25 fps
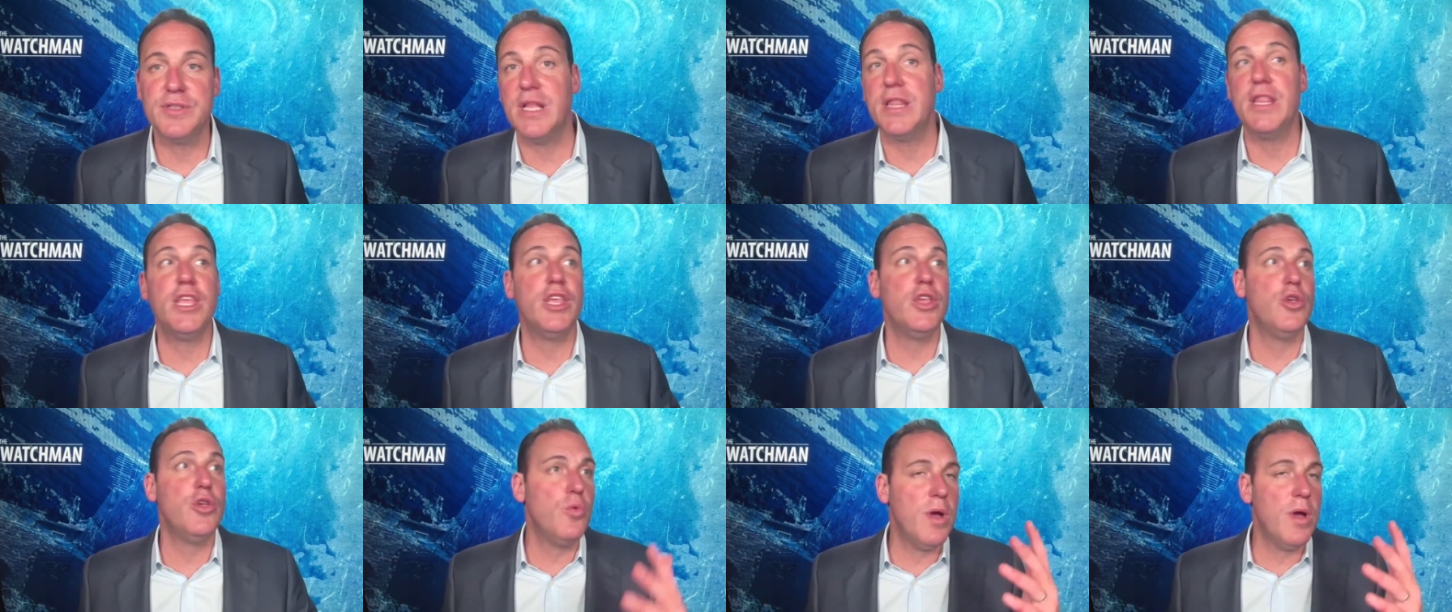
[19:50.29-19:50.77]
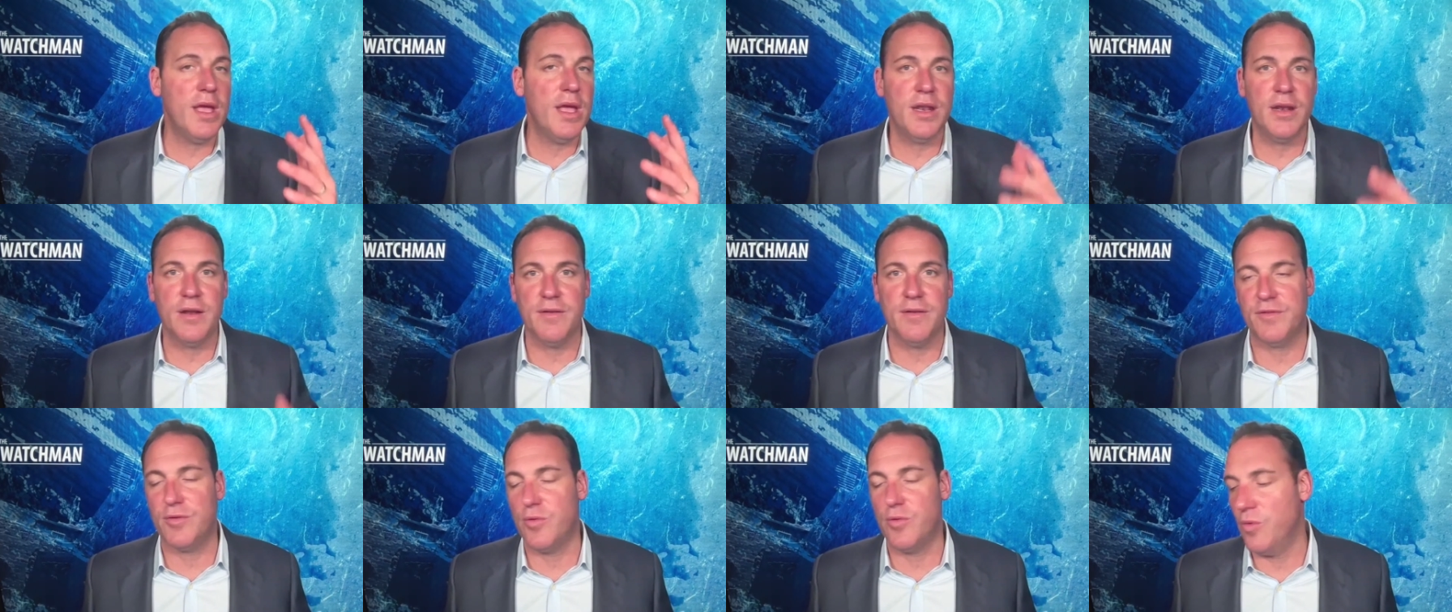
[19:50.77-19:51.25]
and the UN,
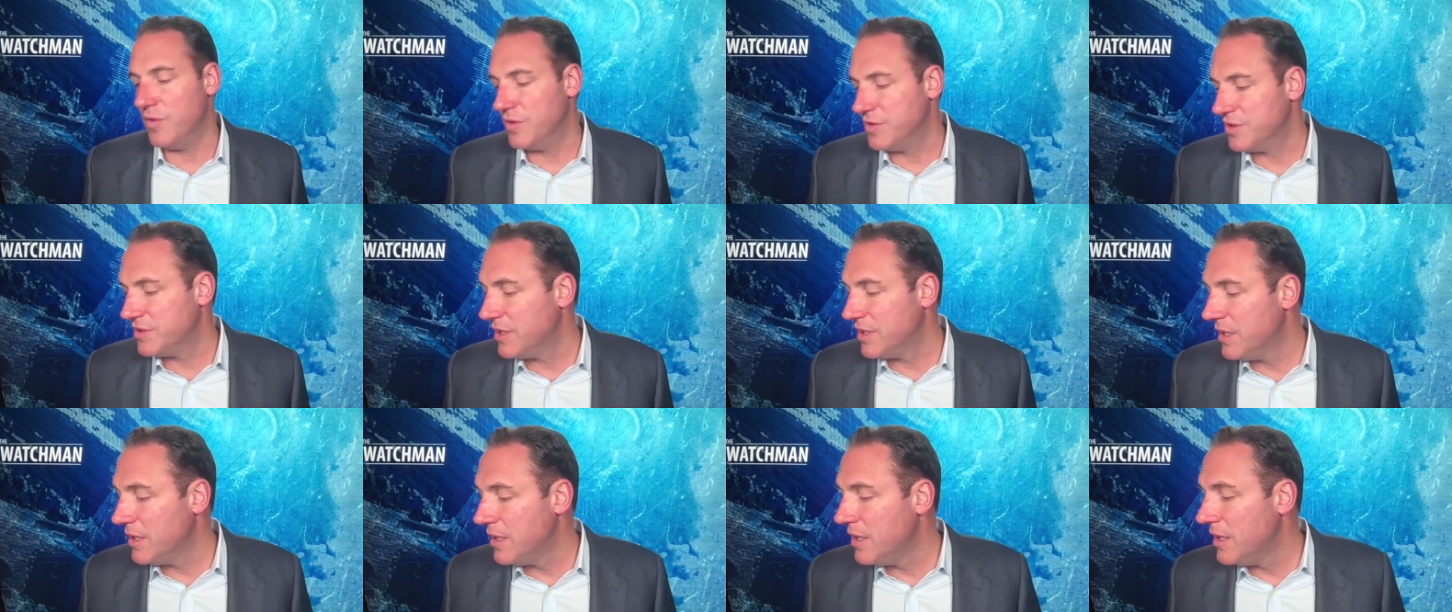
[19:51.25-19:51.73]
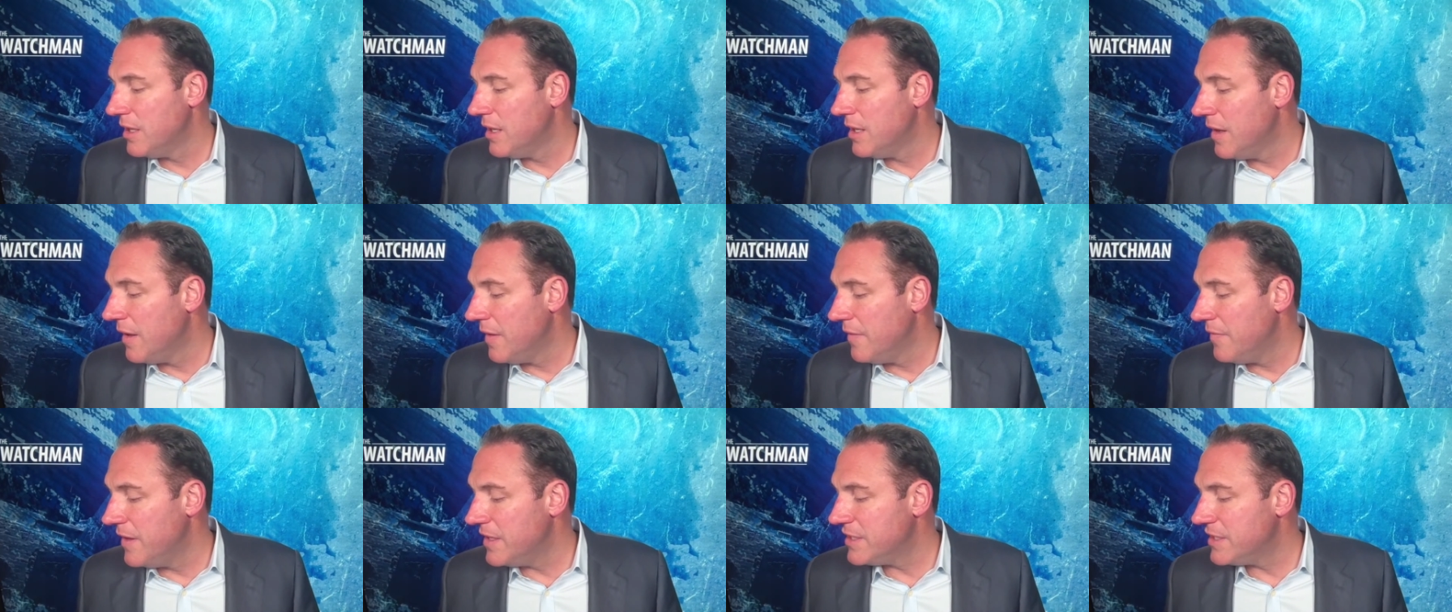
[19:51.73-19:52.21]
of course,
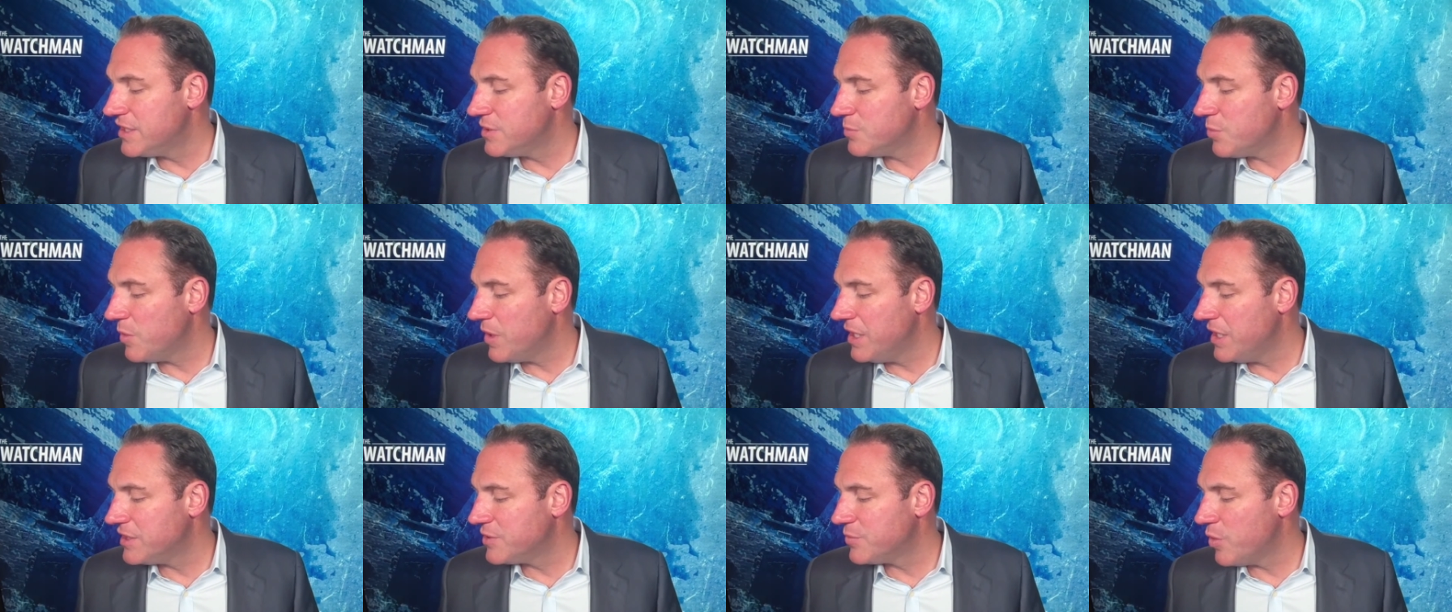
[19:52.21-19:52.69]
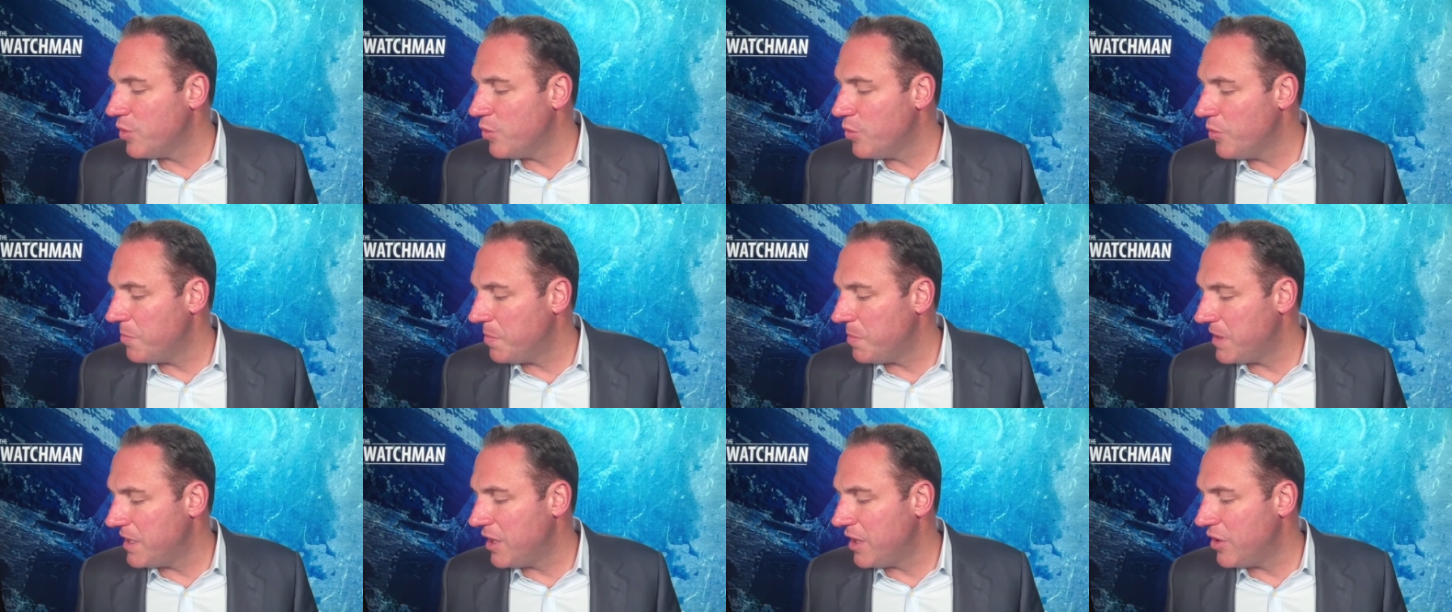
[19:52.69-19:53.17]
This is what Israel
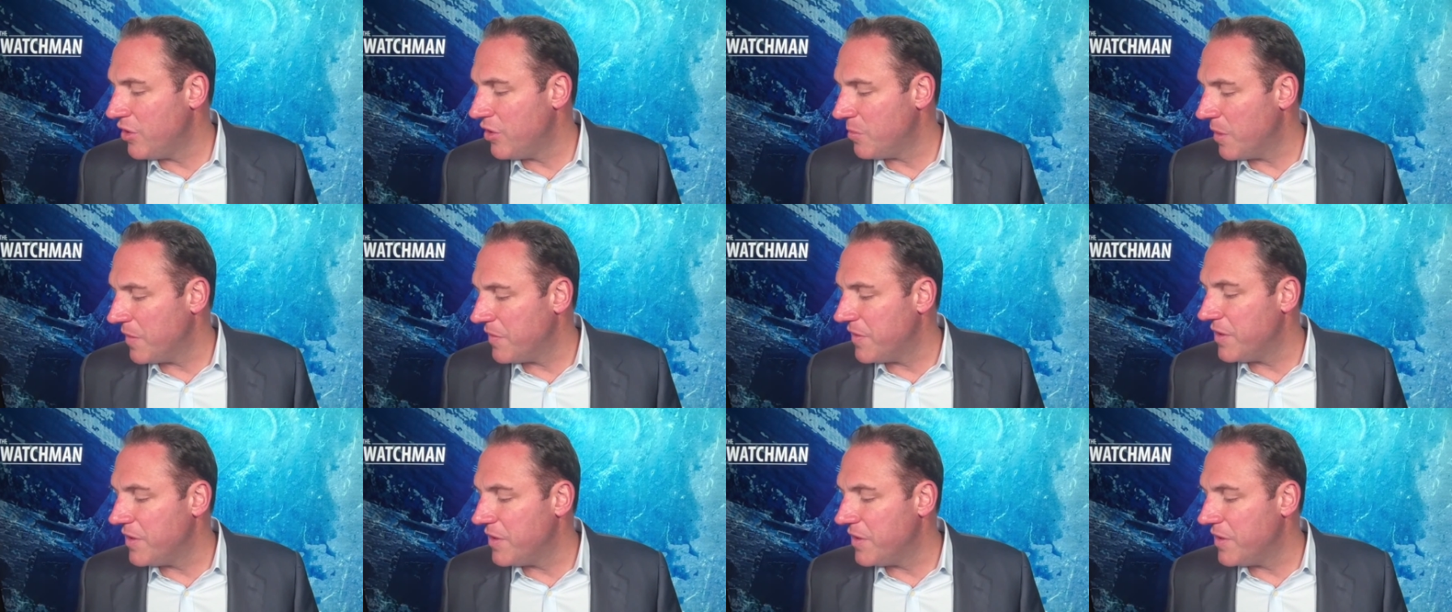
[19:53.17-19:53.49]
would be dealing with.